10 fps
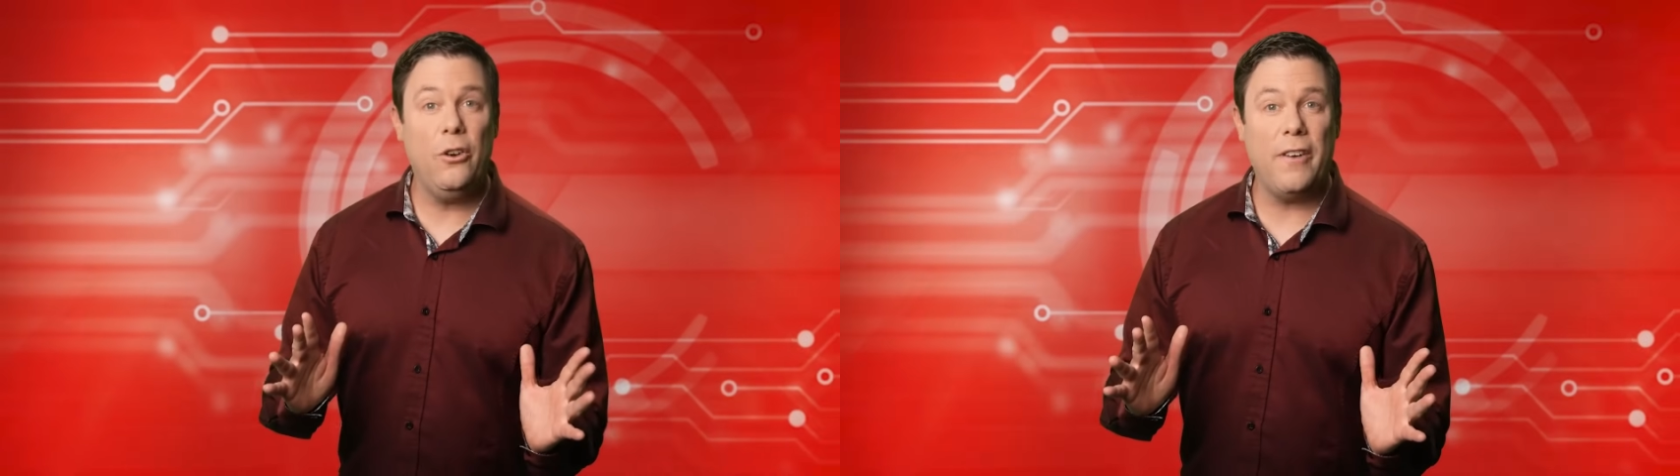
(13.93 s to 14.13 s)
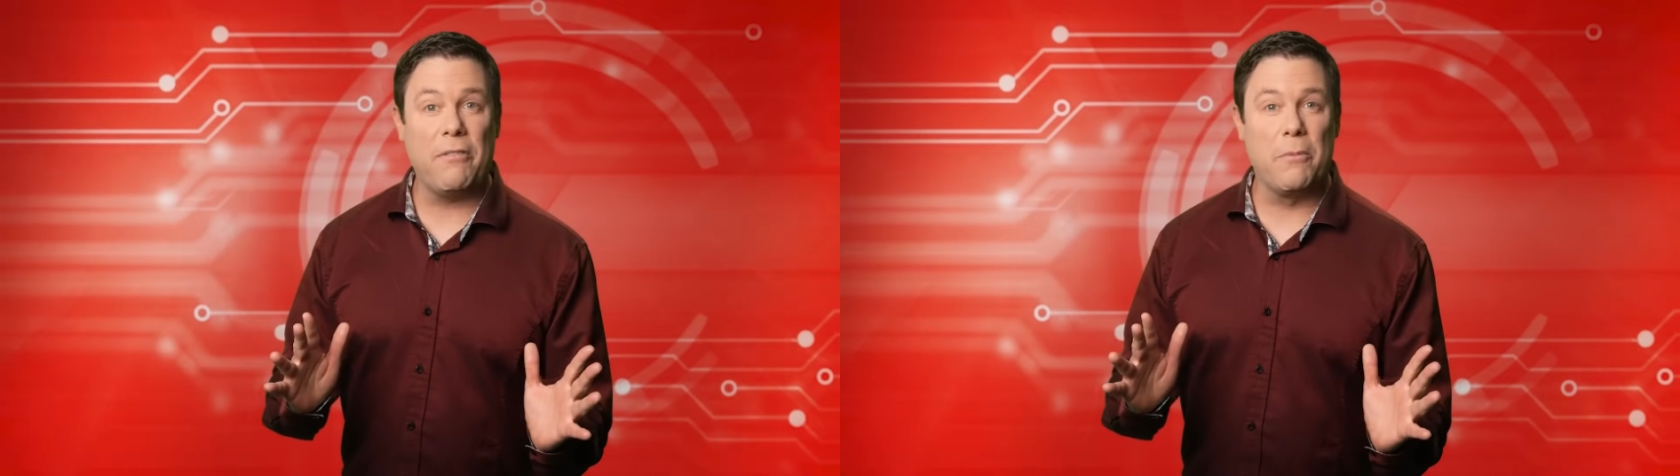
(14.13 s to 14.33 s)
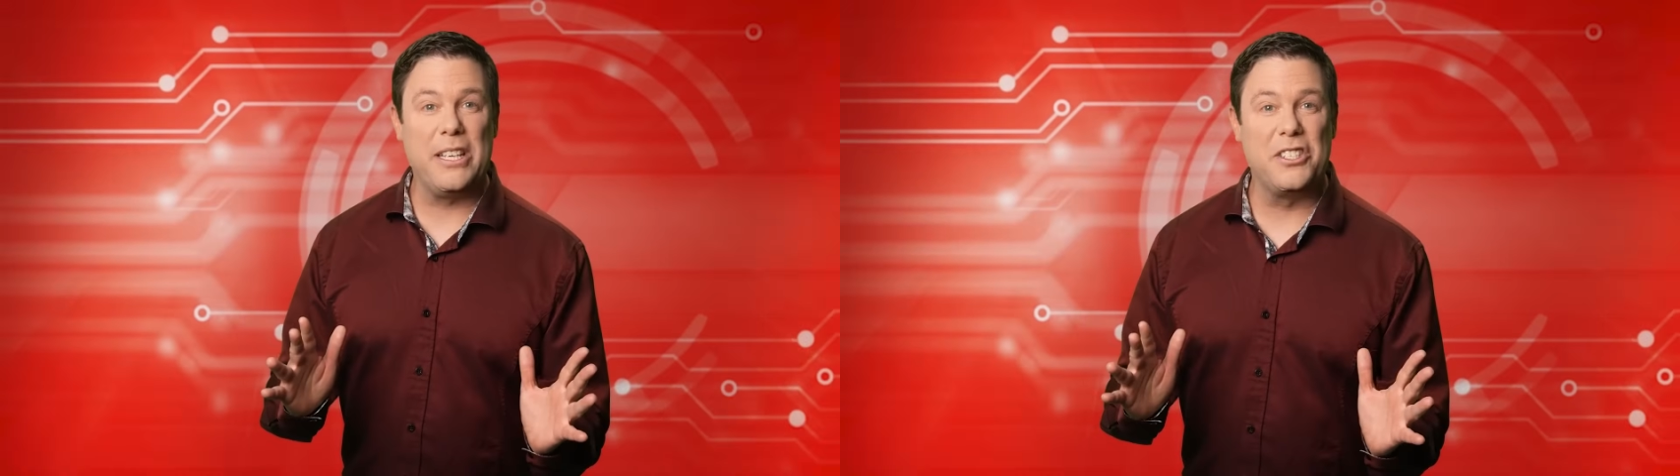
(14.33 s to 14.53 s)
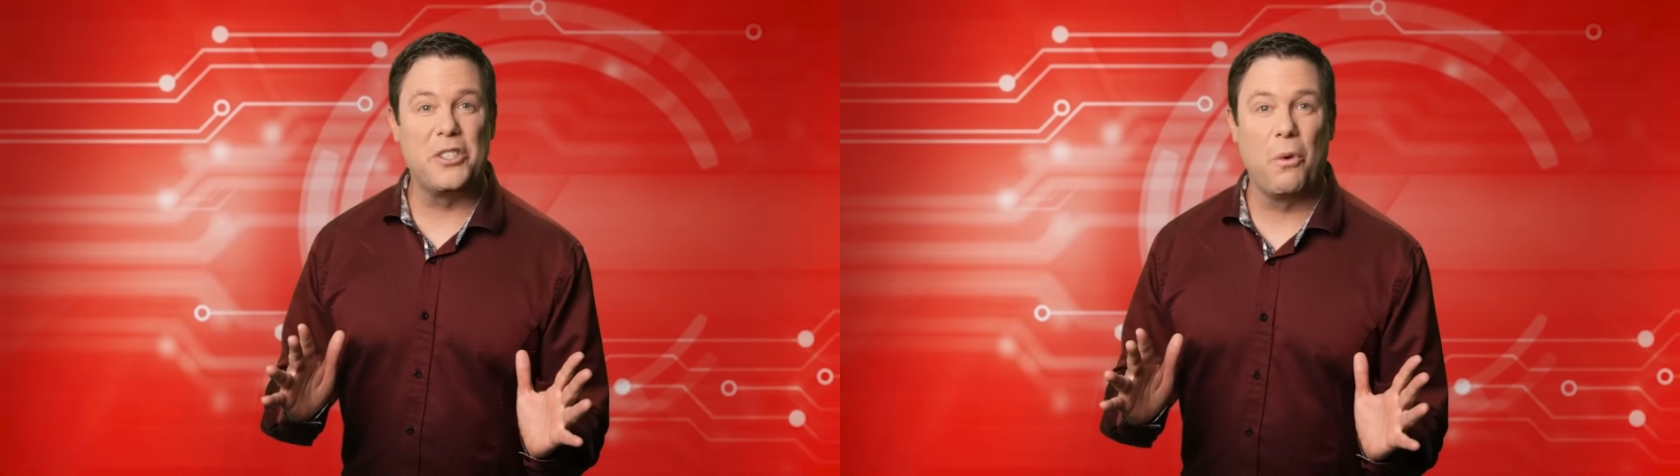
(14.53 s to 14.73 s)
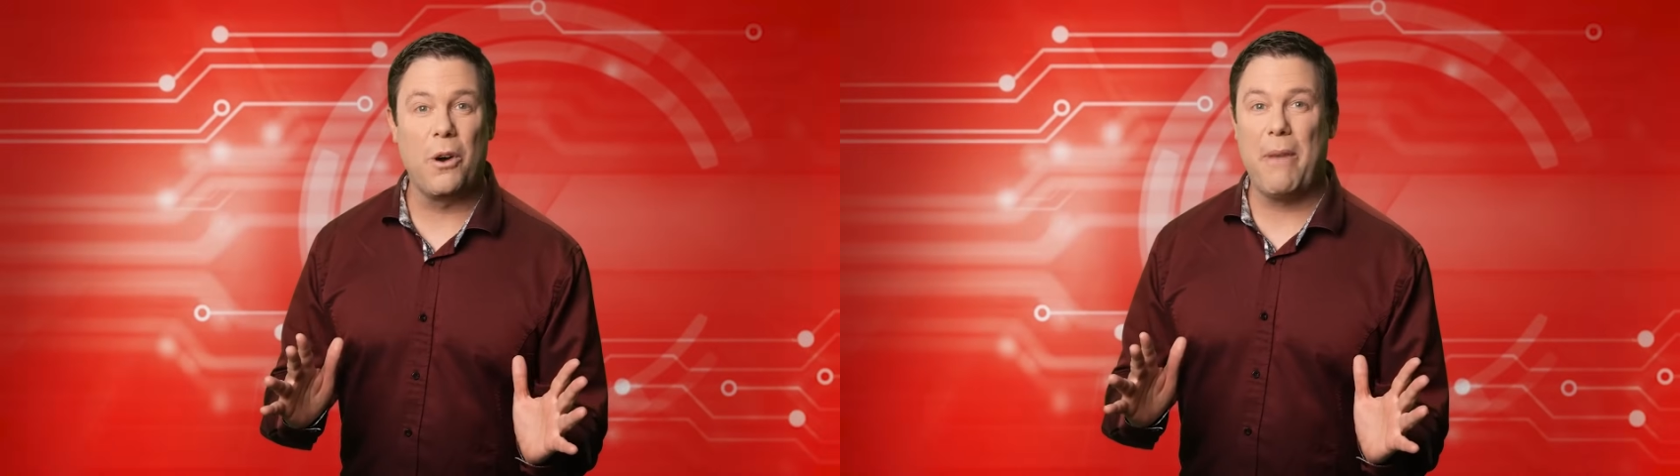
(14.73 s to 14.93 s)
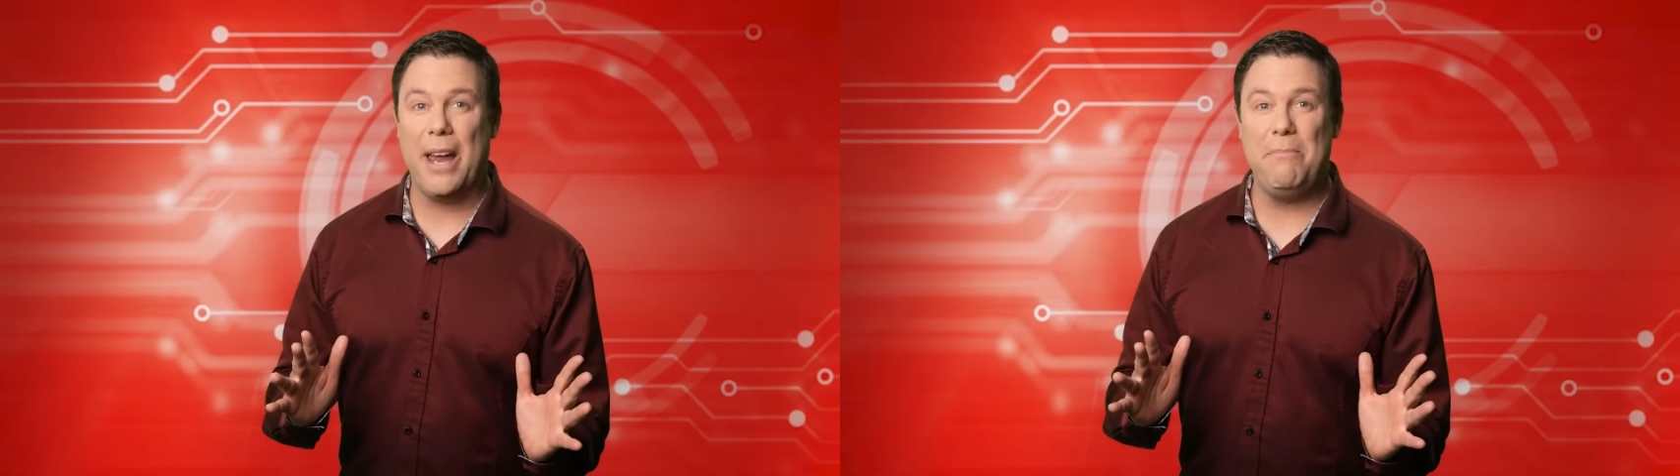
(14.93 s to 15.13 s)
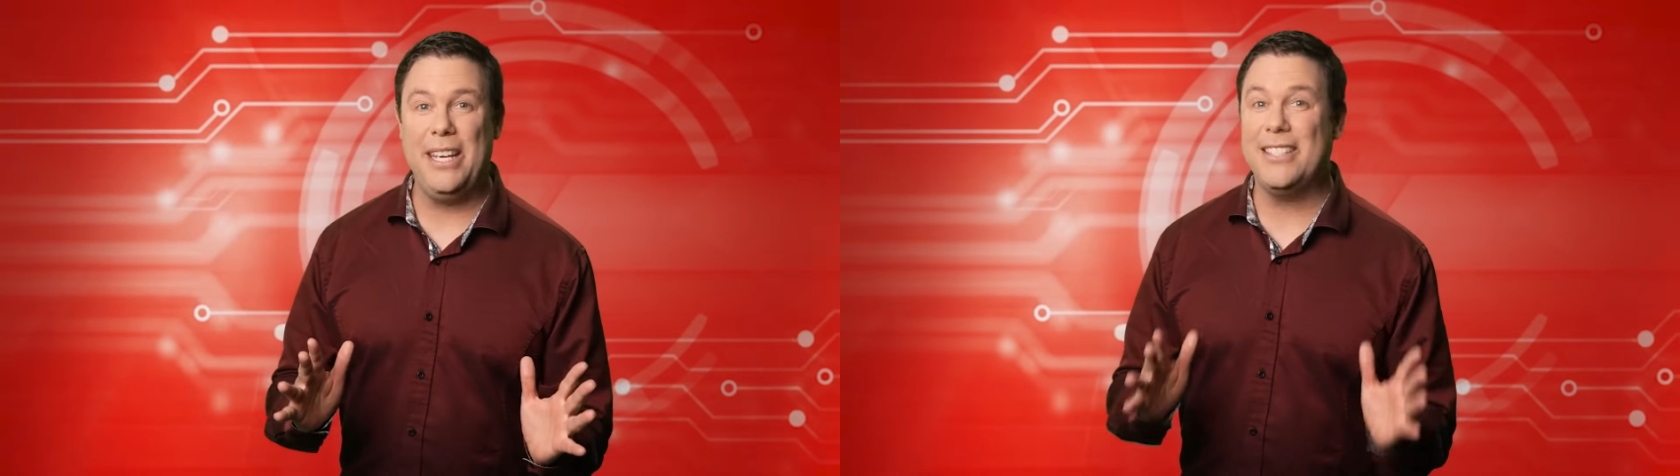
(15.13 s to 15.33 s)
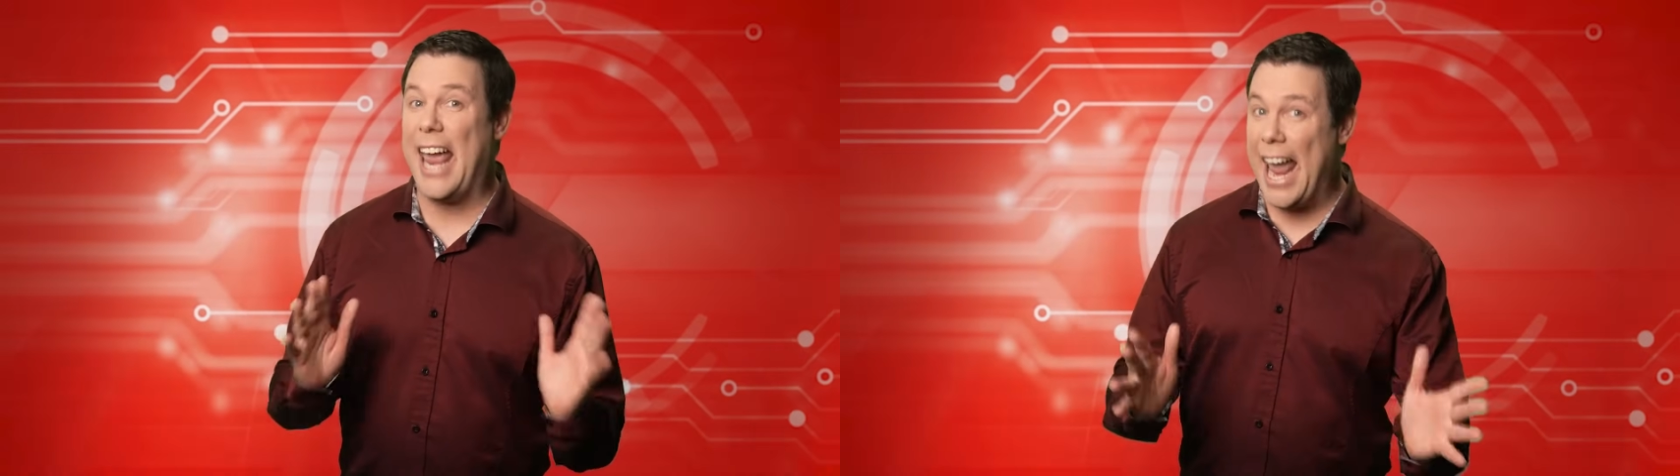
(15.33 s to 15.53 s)
you've ever been swarmed by
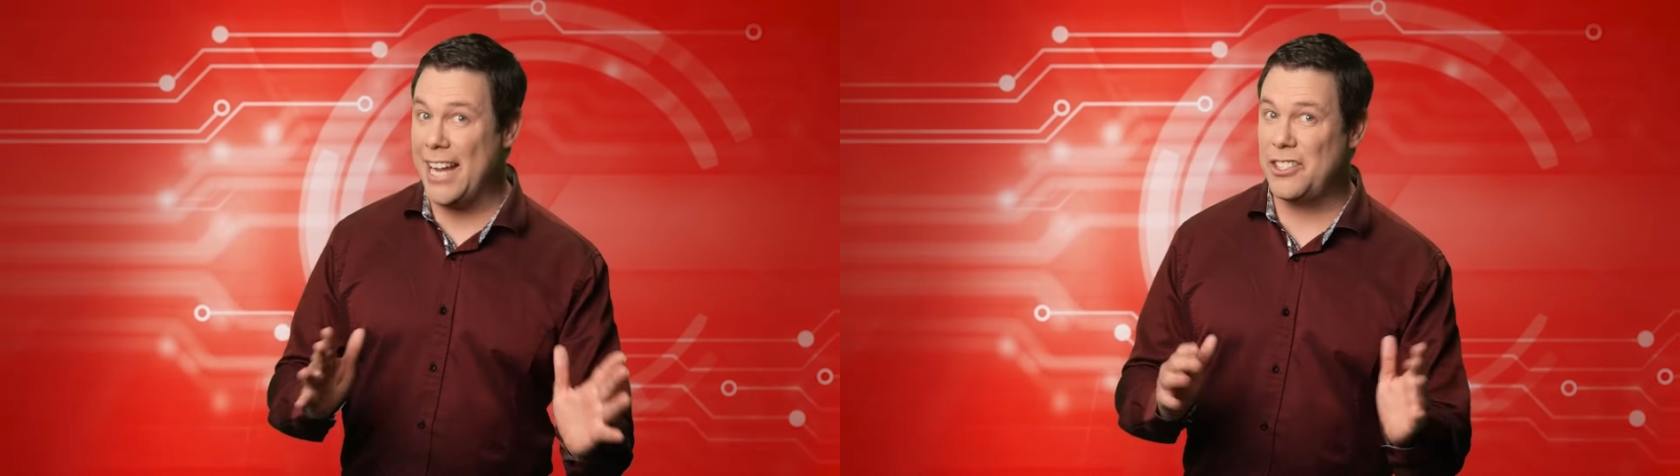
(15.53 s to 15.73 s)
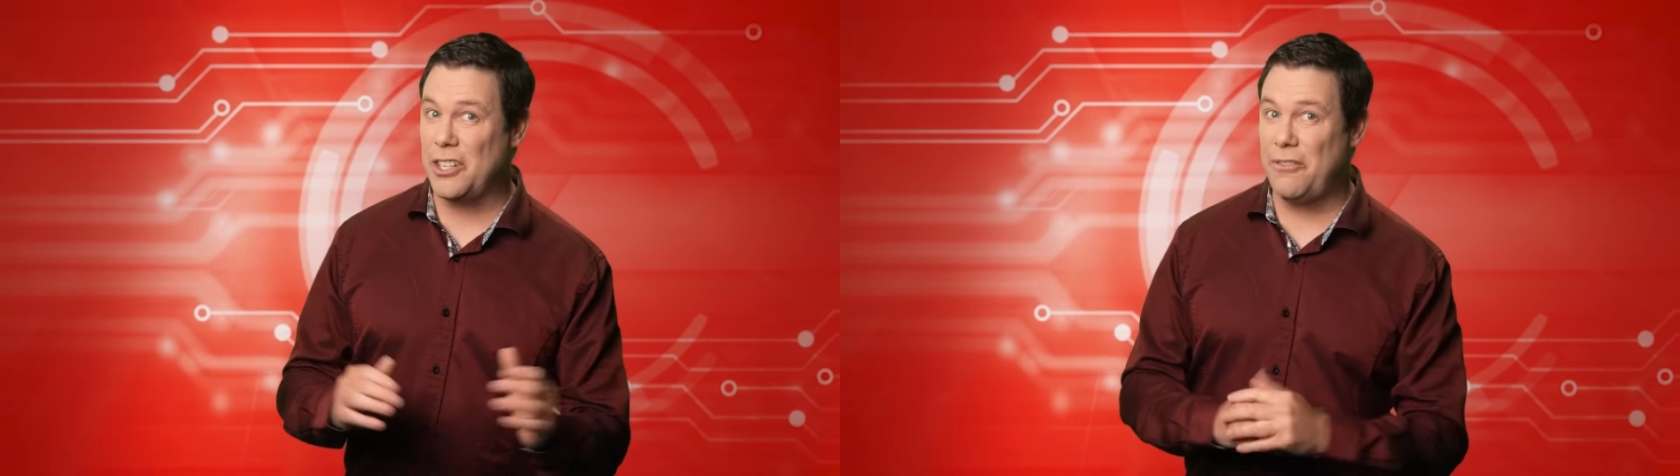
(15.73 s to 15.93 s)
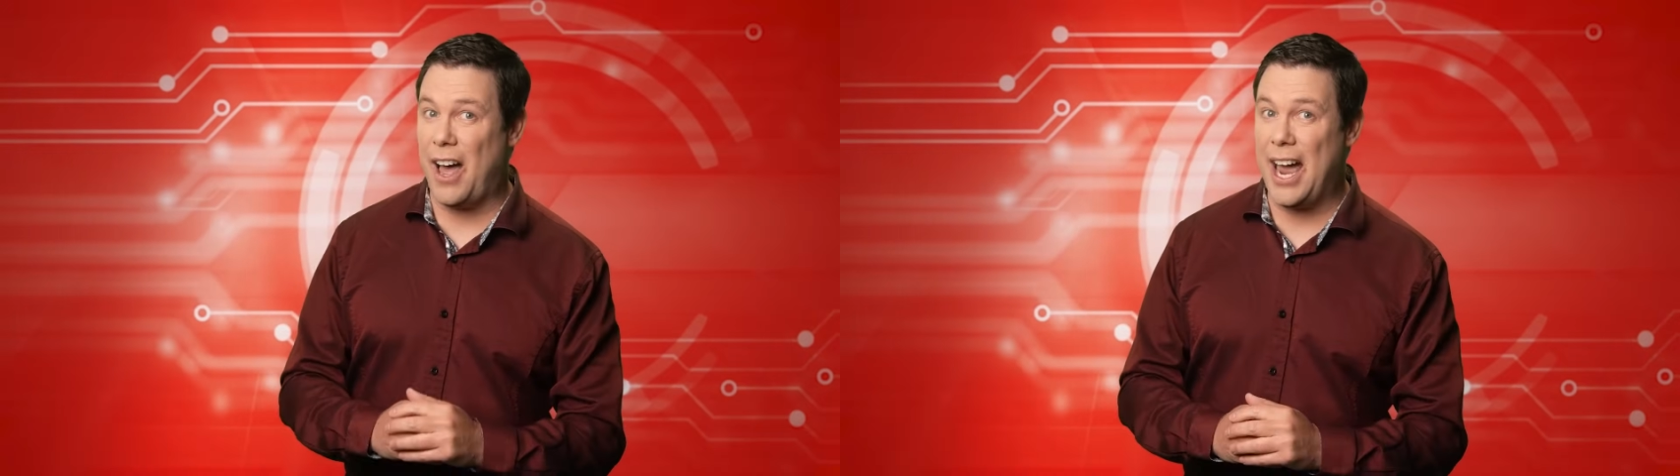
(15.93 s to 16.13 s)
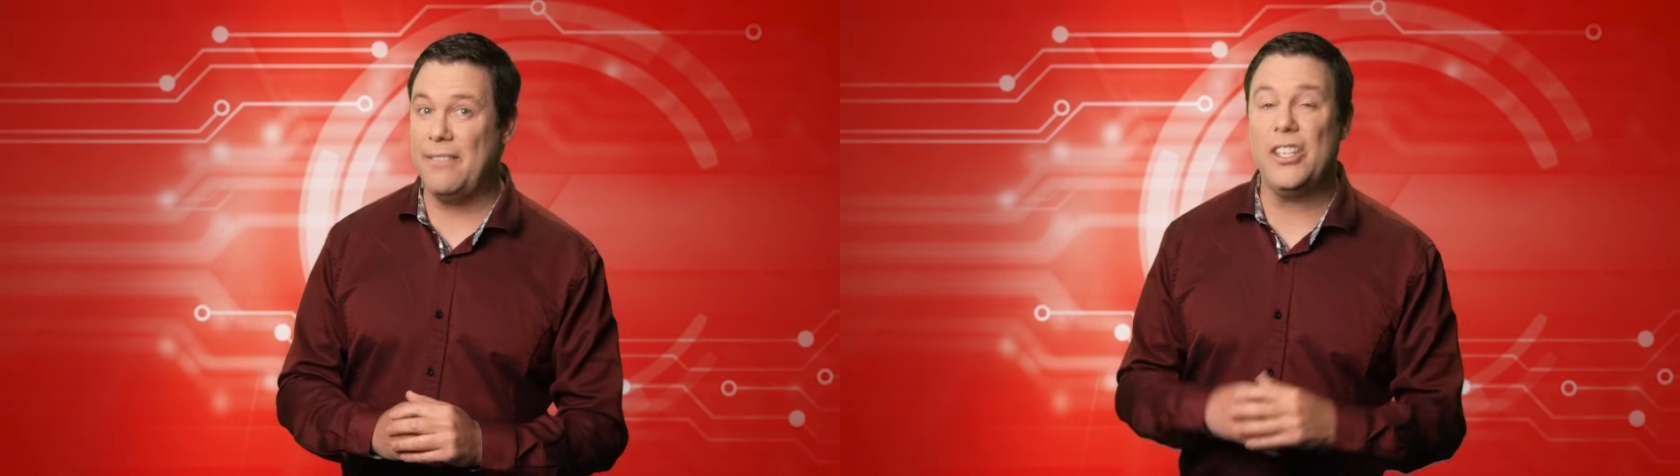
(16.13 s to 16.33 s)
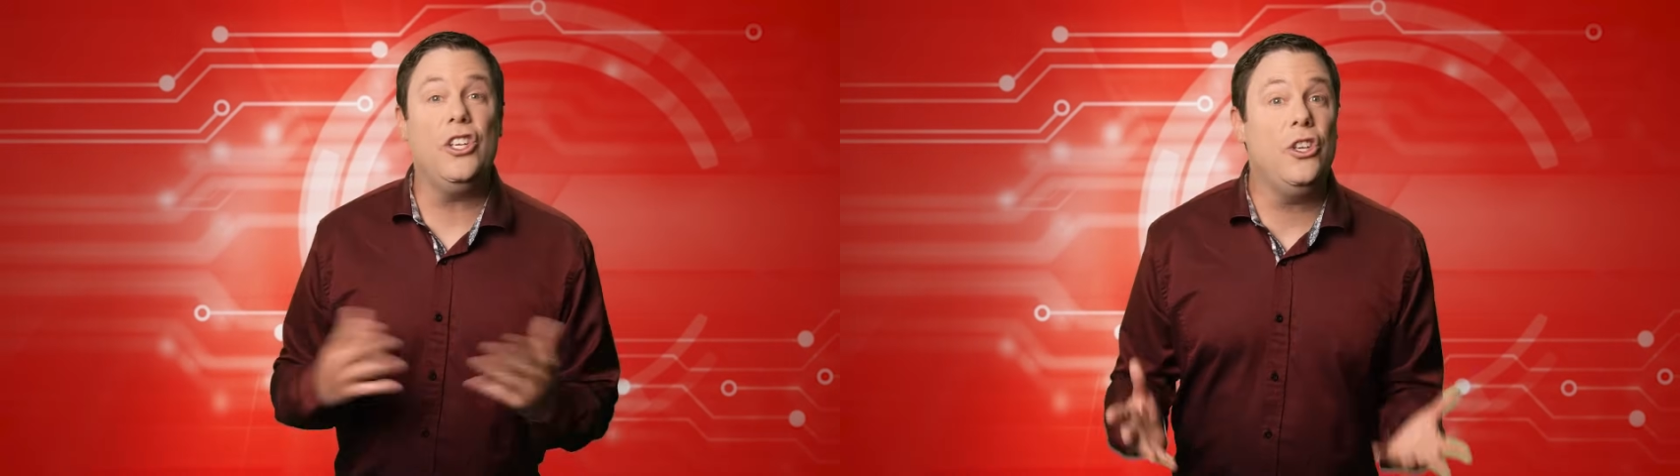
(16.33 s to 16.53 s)
bees and survived,